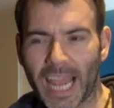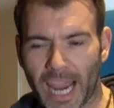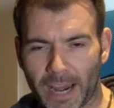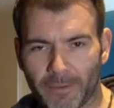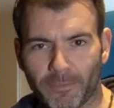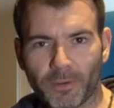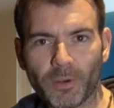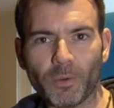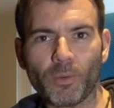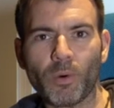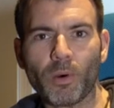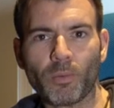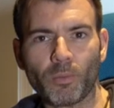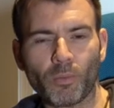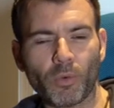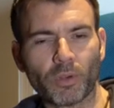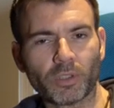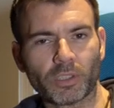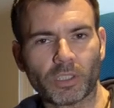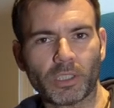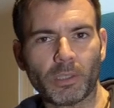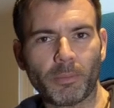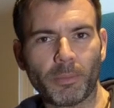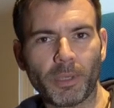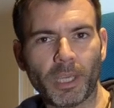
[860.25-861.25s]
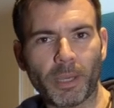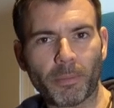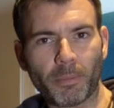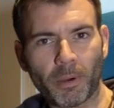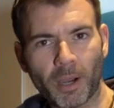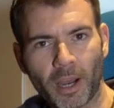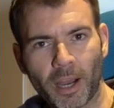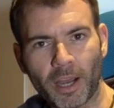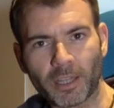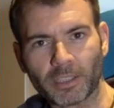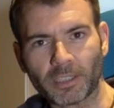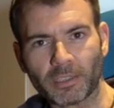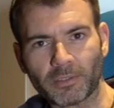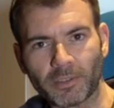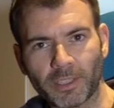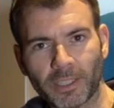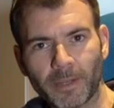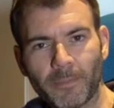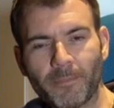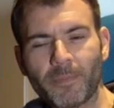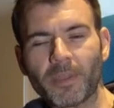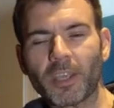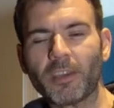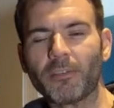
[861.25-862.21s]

everyone wants to be a part of it.